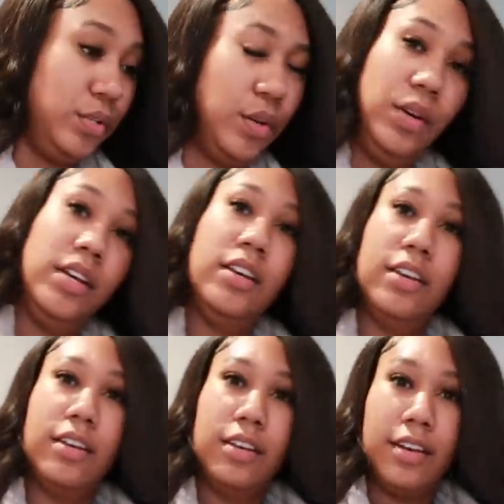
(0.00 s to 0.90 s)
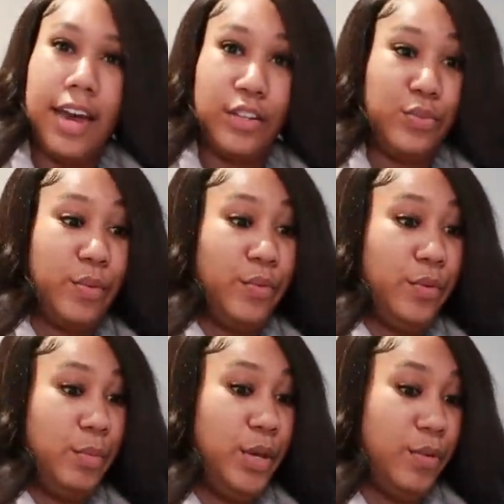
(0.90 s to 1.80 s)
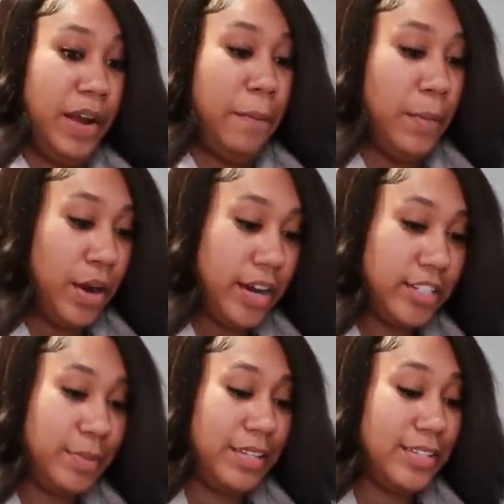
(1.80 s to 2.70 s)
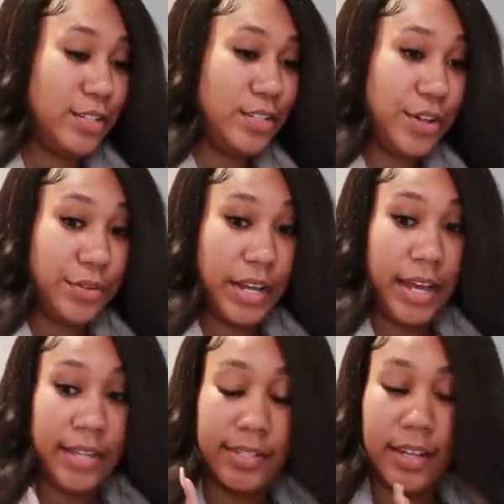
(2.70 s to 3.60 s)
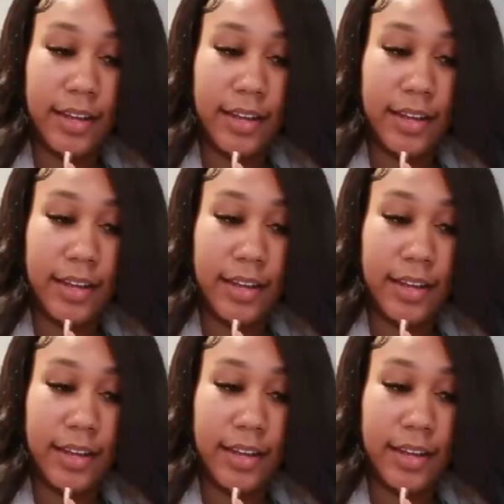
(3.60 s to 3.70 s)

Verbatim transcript: So housewarming will be around March, but this is so nice.